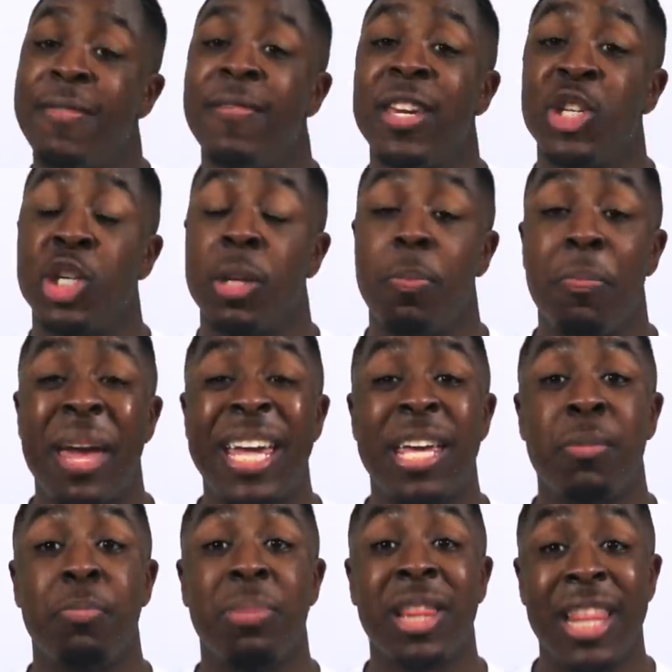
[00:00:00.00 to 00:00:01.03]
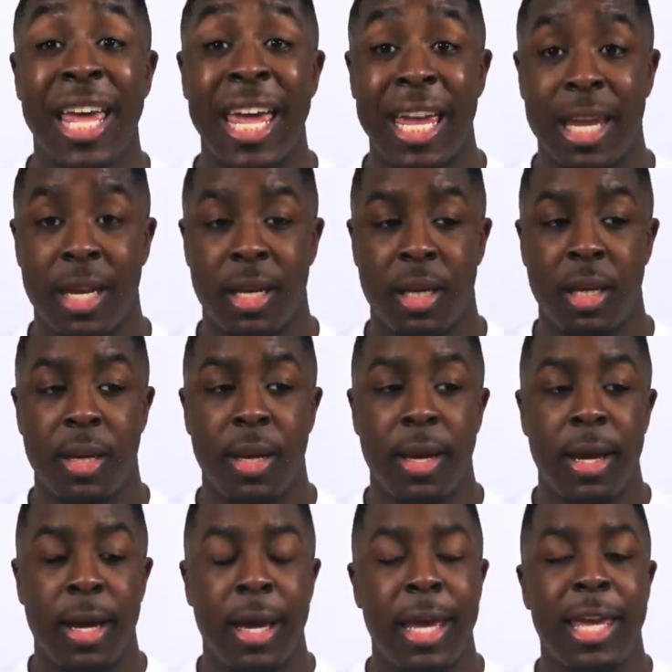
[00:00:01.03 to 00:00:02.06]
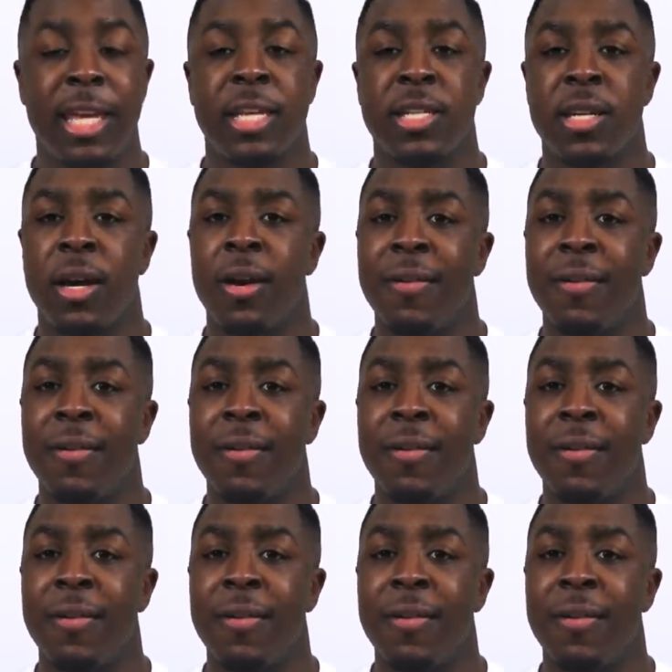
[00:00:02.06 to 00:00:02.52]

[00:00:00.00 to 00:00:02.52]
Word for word: the vision, make it plain, is